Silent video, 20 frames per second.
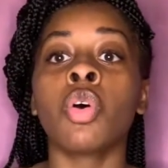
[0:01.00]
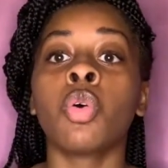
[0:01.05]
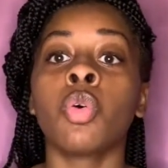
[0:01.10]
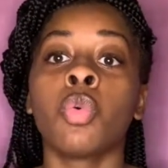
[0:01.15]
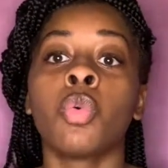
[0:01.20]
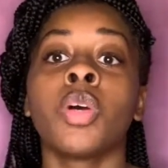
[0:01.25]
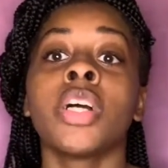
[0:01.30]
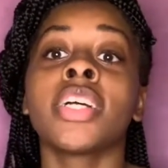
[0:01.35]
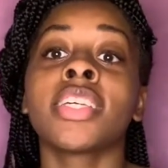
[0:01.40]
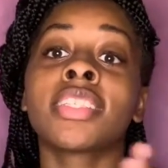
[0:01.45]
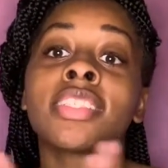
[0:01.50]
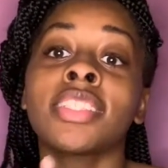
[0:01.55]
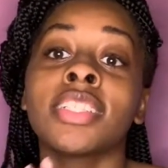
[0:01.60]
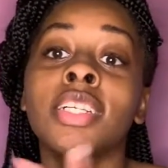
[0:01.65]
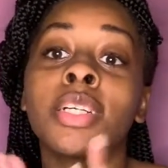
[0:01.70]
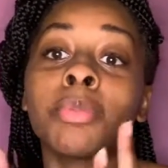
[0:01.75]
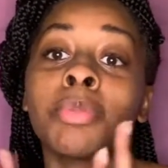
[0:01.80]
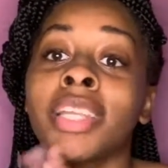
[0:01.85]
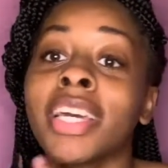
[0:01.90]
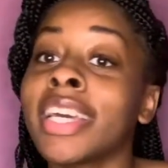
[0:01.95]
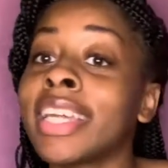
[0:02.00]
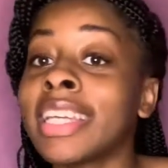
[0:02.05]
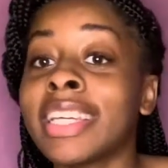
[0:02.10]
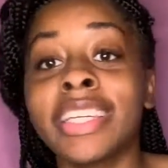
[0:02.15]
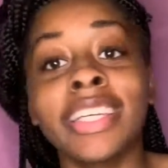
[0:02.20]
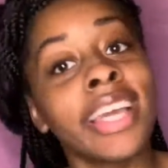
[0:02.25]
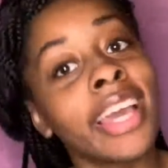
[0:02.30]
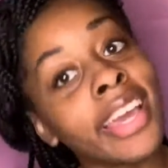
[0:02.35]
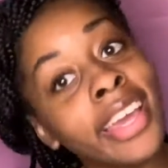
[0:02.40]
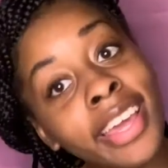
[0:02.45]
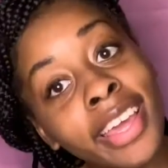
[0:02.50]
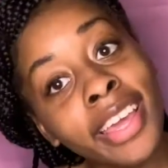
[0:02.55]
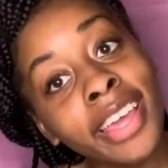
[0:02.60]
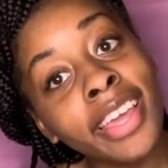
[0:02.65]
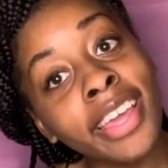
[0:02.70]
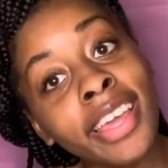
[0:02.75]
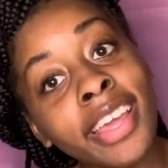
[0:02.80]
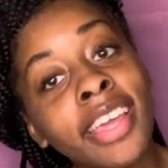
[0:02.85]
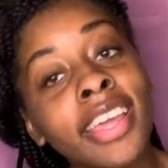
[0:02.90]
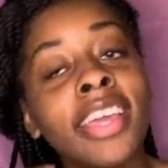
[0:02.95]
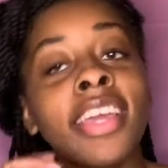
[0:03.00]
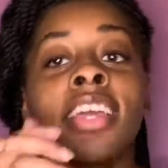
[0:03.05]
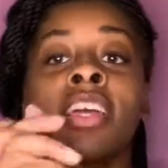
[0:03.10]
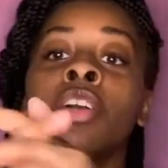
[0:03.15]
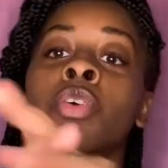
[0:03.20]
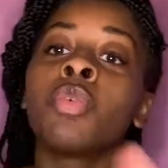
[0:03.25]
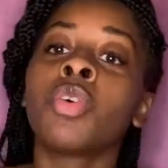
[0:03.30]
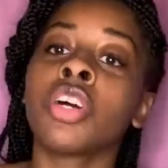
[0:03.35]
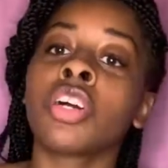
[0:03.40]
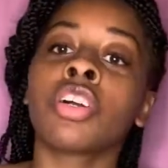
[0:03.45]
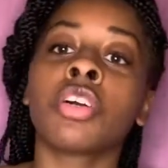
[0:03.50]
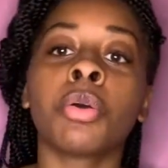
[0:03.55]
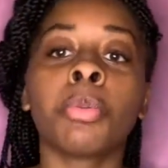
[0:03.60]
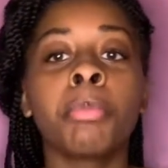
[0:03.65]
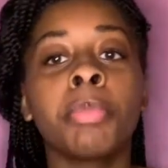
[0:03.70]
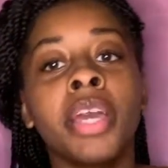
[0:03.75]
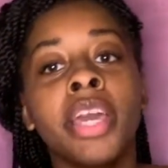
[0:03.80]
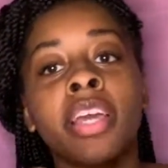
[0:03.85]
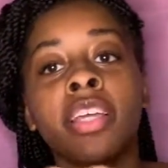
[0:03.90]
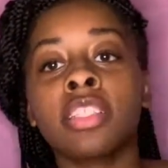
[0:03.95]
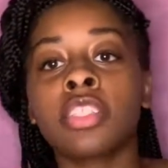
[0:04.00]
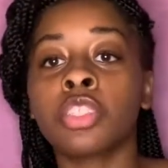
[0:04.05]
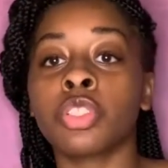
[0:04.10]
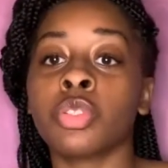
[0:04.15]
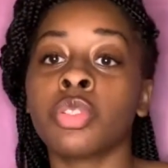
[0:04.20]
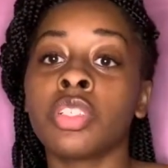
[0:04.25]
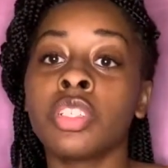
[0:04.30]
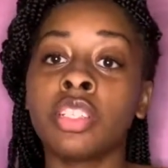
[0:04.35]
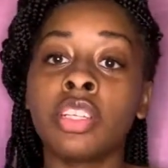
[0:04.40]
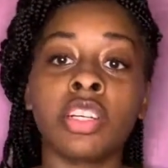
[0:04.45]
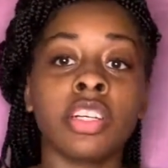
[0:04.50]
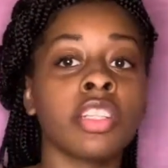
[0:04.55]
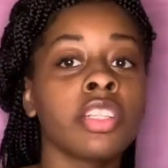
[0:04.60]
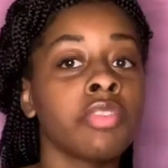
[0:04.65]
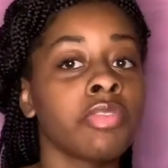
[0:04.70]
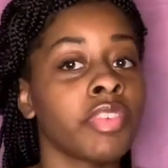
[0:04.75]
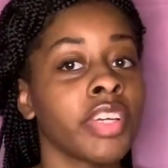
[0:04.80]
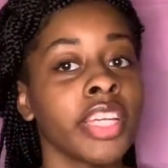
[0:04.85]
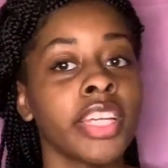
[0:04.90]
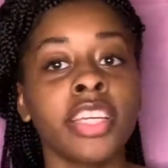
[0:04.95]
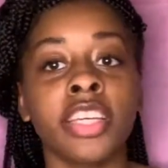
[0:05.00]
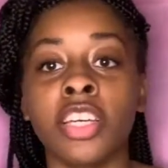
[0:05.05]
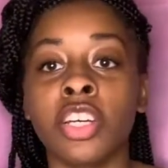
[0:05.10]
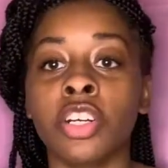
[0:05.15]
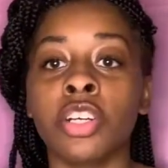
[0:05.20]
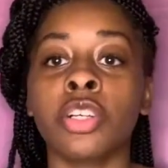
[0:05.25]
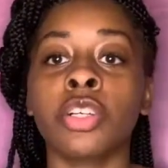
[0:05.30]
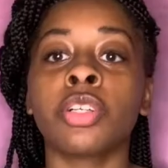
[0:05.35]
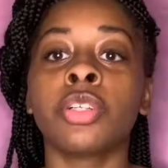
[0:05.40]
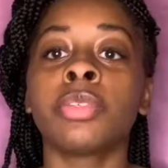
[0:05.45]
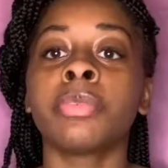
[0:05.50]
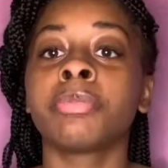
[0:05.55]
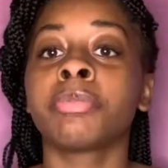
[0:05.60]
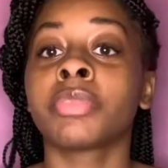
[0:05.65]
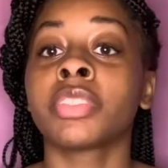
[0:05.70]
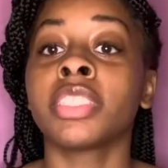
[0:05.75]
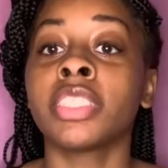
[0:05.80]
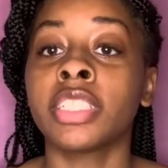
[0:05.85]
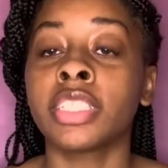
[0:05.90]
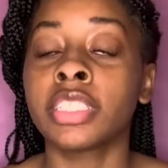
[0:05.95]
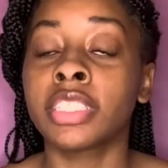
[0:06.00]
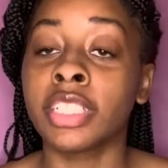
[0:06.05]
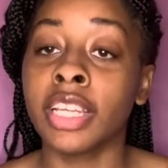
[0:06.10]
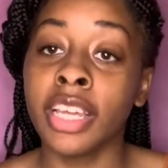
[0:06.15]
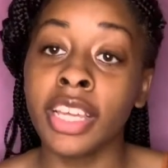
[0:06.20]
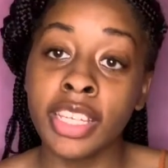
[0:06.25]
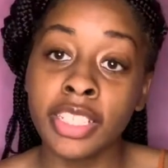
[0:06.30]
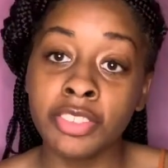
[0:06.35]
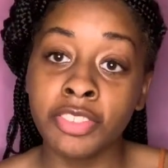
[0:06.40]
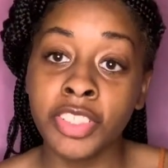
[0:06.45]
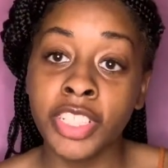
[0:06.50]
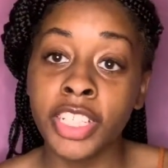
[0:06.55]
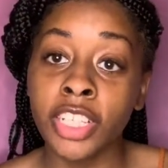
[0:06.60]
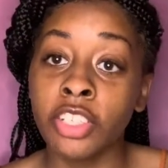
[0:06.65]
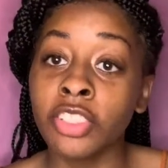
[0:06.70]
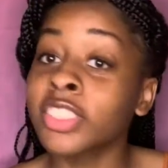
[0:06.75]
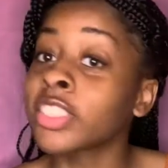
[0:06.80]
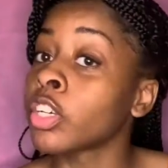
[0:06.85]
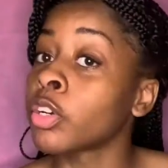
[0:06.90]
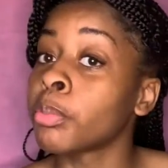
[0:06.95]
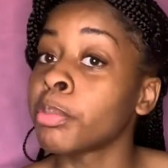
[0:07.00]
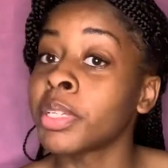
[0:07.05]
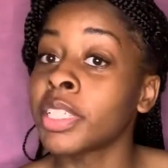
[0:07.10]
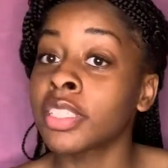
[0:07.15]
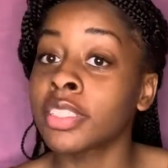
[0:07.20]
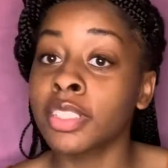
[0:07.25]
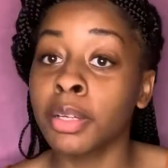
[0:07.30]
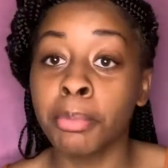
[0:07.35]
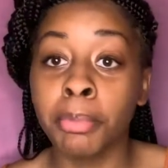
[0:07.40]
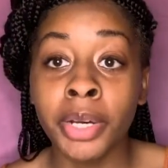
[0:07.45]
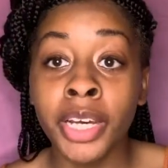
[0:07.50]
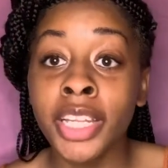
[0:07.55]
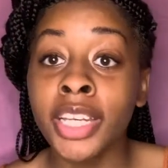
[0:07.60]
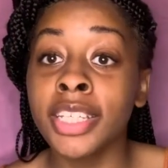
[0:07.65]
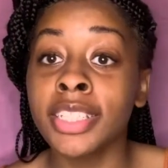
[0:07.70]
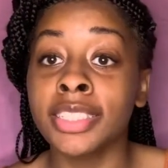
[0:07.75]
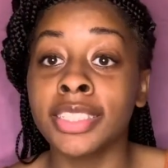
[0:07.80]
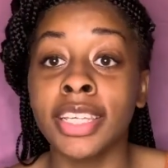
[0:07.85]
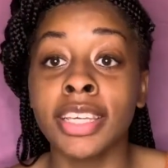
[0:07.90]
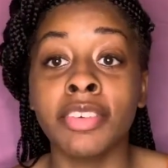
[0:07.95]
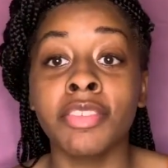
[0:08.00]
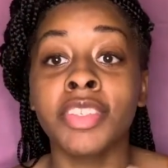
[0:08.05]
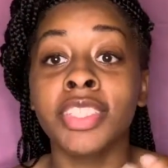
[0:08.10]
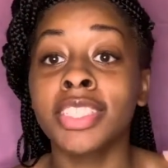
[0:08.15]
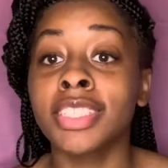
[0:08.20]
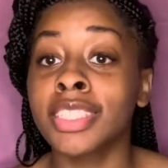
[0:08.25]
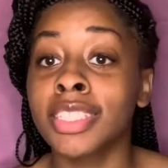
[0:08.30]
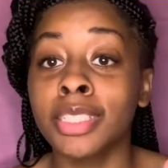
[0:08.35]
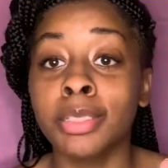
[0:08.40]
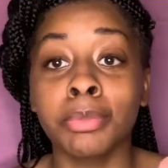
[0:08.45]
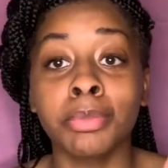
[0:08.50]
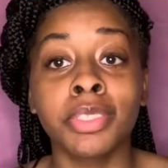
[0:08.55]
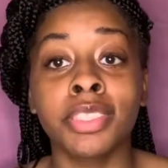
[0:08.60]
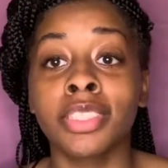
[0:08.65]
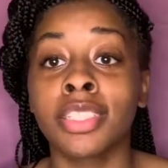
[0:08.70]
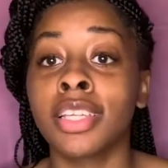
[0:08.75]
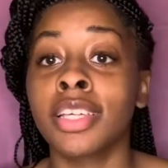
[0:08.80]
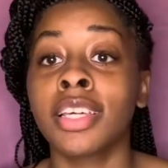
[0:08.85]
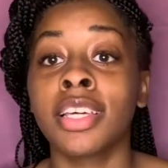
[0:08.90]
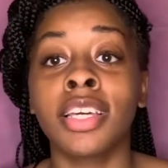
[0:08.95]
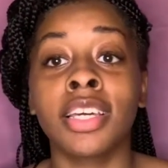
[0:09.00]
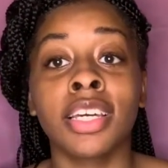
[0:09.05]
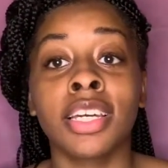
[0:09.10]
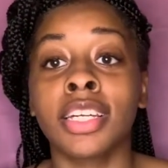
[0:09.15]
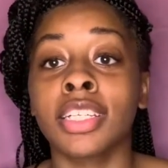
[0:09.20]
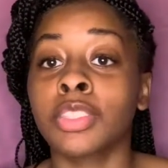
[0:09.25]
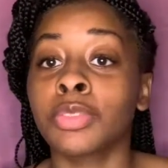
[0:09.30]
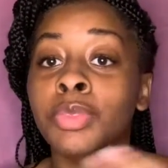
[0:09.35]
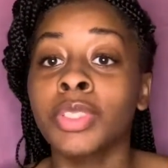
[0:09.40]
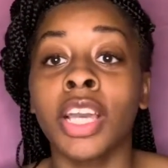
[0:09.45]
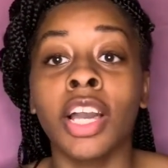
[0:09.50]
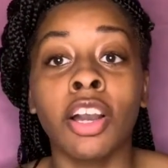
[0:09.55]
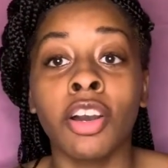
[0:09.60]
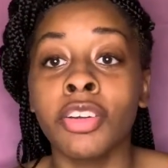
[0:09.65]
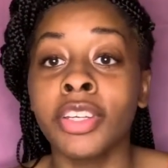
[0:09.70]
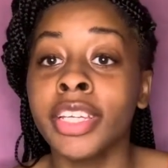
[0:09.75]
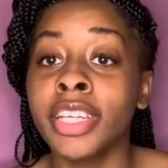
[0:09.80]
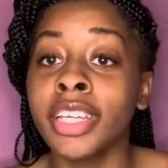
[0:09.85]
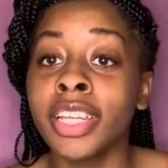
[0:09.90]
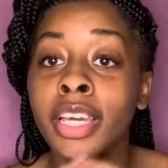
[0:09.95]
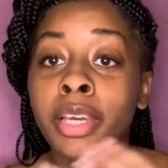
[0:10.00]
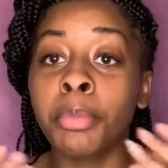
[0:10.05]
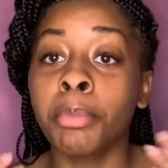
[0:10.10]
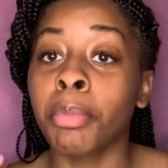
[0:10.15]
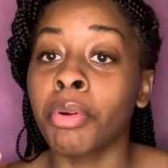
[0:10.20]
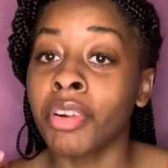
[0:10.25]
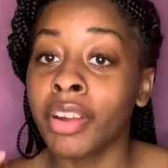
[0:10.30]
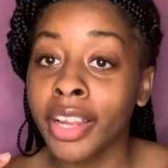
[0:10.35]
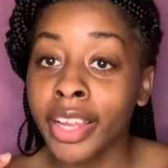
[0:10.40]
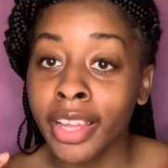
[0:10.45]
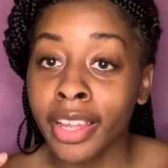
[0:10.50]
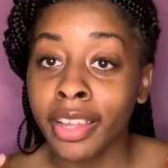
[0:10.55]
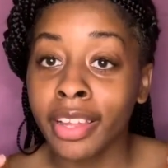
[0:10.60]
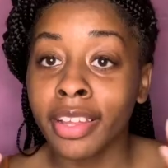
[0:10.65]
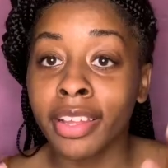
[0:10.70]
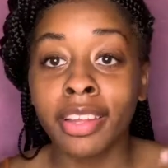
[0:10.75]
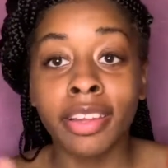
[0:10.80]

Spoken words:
What's up, lady gang? Welcome back to another video. Today's video is gonna be some money saving tips, because we all need that bread.